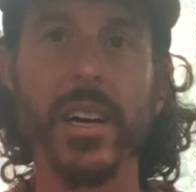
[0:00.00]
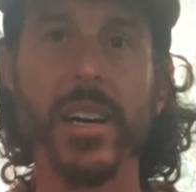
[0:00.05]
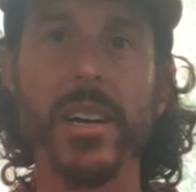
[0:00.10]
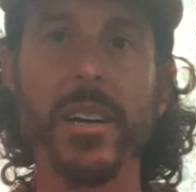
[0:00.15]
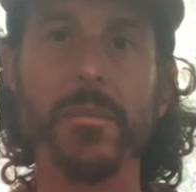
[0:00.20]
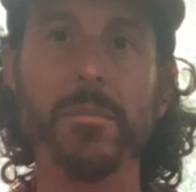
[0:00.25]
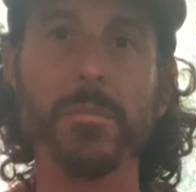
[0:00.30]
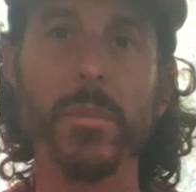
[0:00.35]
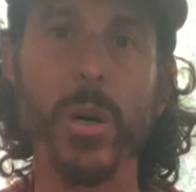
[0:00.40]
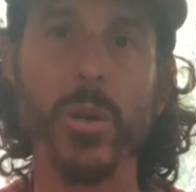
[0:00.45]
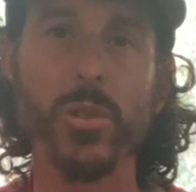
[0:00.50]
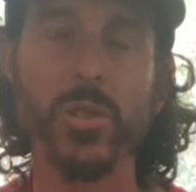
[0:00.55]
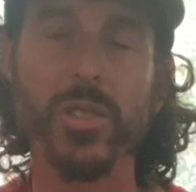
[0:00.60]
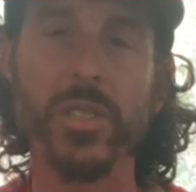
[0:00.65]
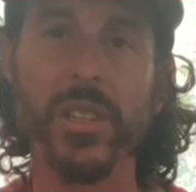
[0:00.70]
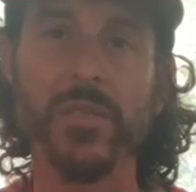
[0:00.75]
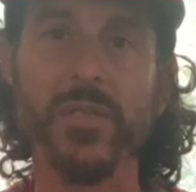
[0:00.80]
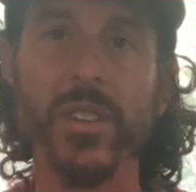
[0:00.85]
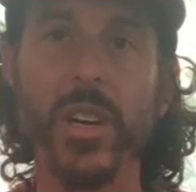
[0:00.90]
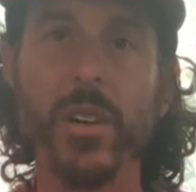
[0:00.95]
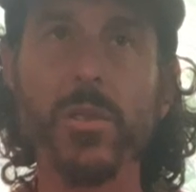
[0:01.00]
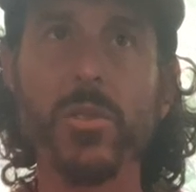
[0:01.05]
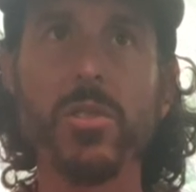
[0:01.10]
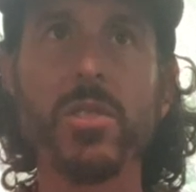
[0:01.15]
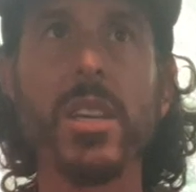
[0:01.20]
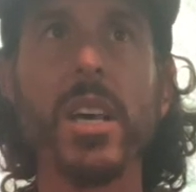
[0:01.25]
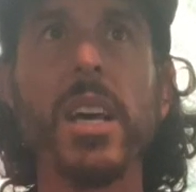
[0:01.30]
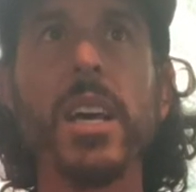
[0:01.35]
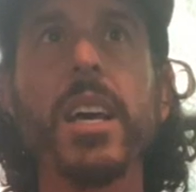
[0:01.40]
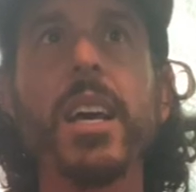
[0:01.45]
motion of notes.
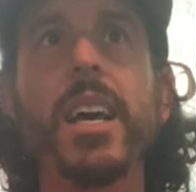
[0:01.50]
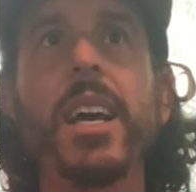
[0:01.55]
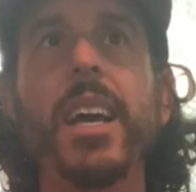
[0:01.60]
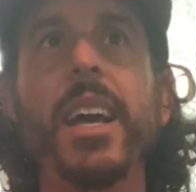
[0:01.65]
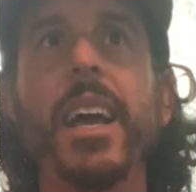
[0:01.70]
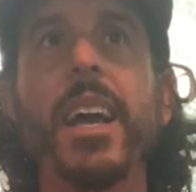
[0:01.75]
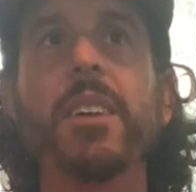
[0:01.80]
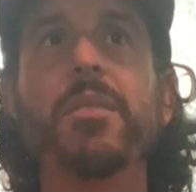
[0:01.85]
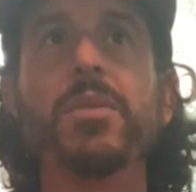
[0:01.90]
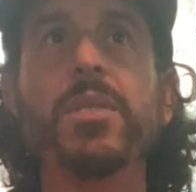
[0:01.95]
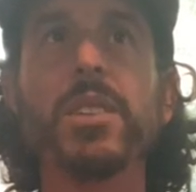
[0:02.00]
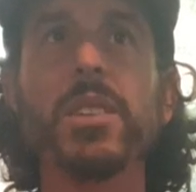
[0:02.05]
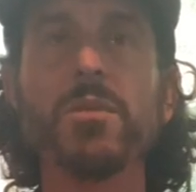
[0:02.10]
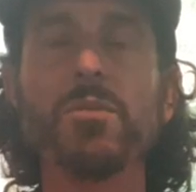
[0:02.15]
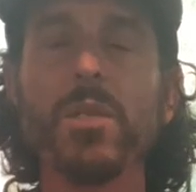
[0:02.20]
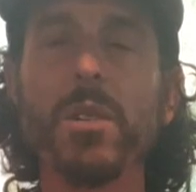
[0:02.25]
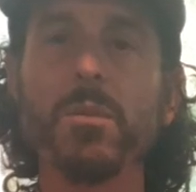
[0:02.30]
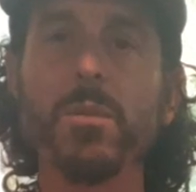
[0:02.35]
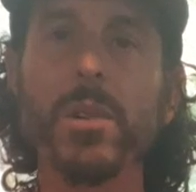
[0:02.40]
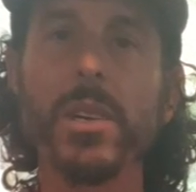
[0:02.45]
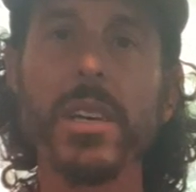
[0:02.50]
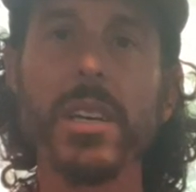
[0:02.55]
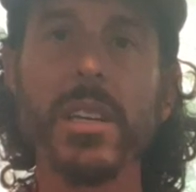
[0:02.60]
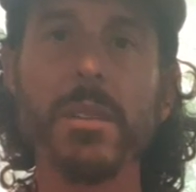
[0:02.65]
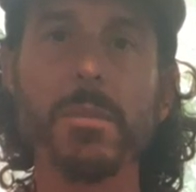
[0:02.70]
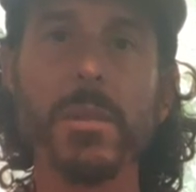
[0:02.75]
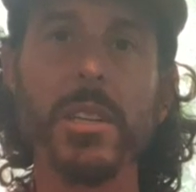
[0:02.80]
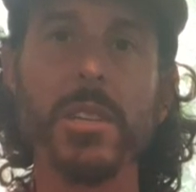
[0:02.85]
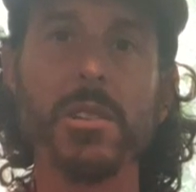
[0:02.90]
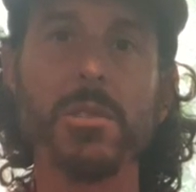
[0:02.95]
And for this one, we're going to
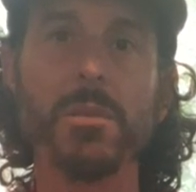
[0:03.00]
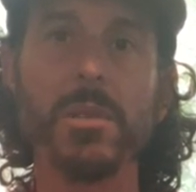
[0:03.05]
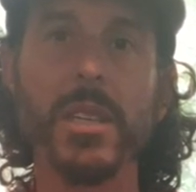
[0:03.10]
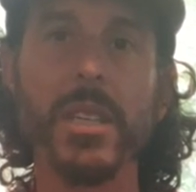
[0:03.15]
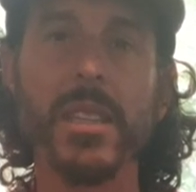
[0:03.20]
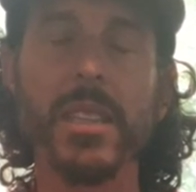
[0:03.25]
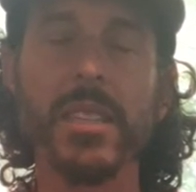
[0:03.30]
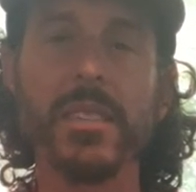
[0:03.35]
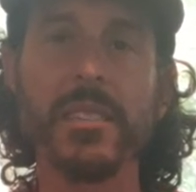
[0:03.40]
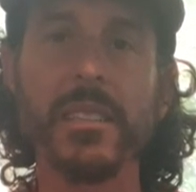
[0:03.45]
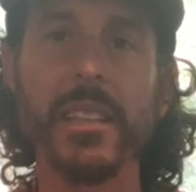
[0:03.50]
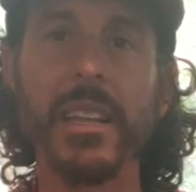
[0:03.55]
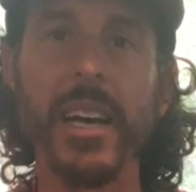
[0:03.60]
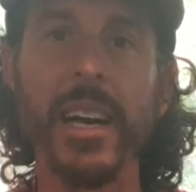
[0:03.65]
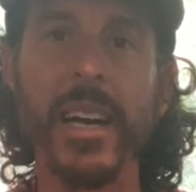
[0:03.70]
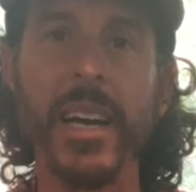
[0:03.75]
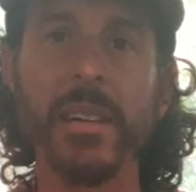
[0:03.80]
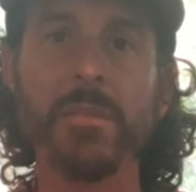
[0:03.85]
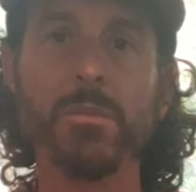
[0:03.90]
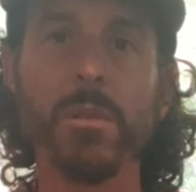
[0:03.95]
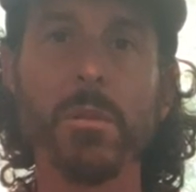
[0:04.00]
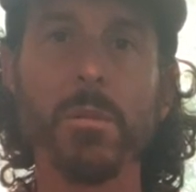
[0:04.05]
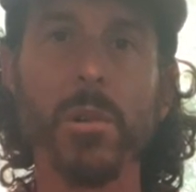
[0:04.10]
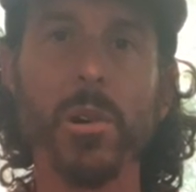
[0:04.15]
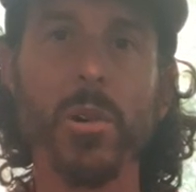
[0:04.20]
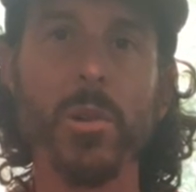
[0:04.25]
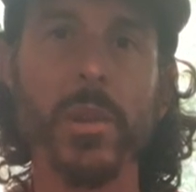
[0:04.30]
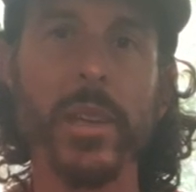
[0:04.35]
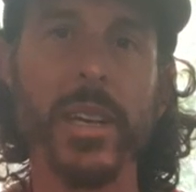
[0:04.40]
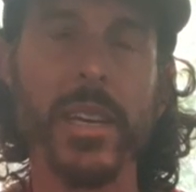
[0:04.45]
be doing the slide where we're
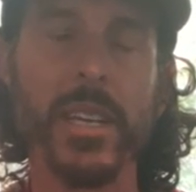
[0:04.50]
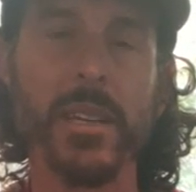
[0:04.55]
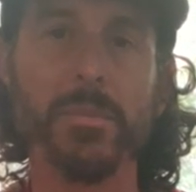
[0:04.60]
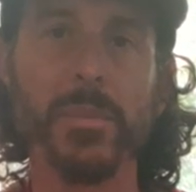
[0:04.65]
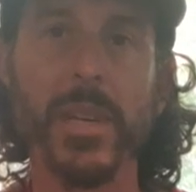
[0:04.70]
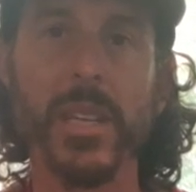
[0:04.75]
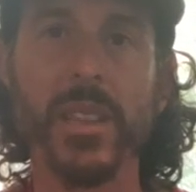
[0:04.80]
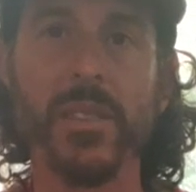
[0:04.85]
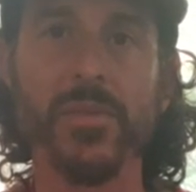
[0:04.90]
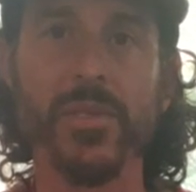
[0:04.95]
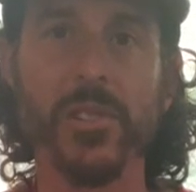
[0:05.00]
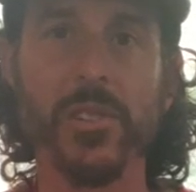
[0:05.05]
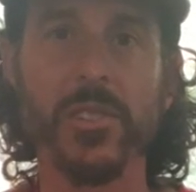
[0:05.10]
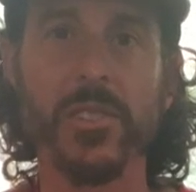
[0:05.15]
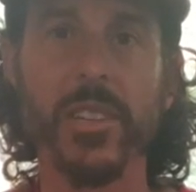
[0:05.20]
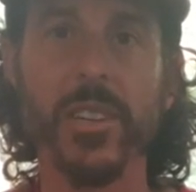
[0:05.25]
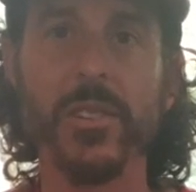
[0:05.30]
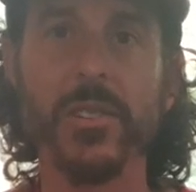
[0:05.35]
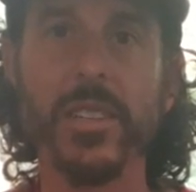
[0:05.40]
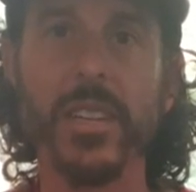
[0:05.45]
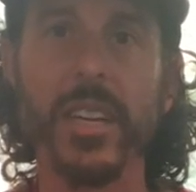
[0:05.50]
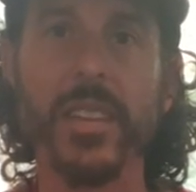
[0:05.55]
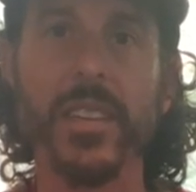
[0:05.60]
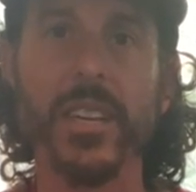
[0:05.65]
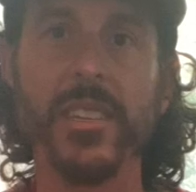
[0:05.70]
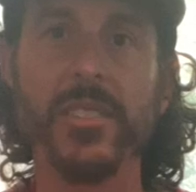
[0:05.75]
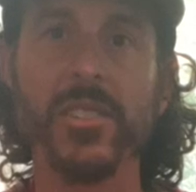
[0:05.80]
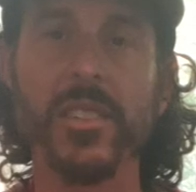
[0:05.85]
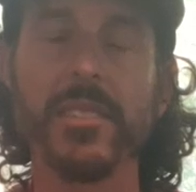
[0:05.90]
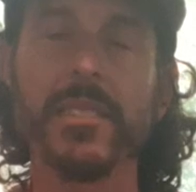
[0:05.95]
only going to pick the first note and
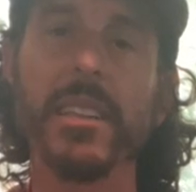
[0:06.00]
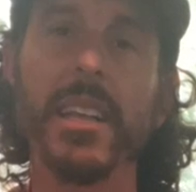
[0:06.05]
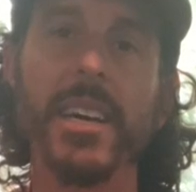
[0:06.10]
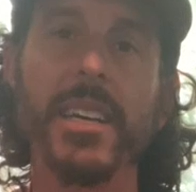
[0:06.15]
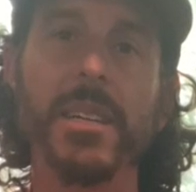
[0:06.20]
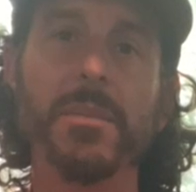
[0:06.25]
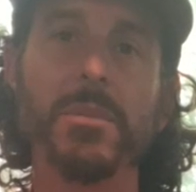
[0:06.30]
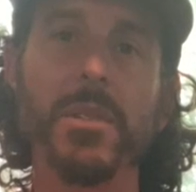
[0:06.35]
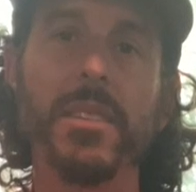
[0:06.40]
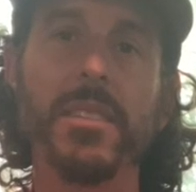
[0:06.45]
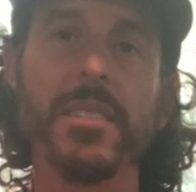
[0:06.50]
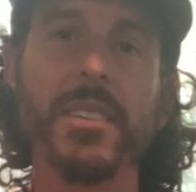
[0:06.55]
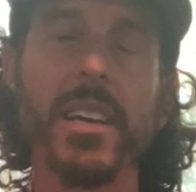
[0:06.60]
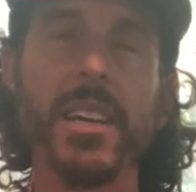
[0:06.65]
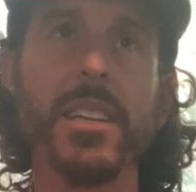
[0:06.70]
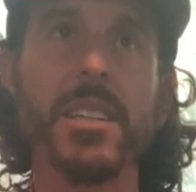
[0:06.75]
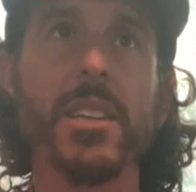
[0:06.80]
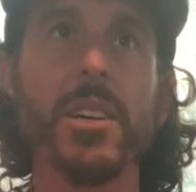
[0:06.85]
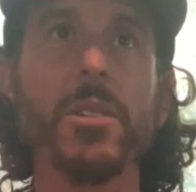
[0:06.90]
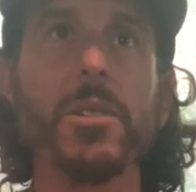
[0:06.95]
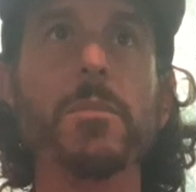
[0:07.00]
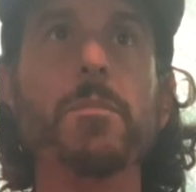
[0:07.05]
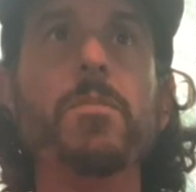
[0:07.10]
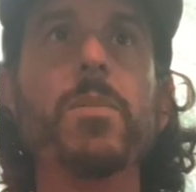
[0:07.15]
then just slide up to the second note.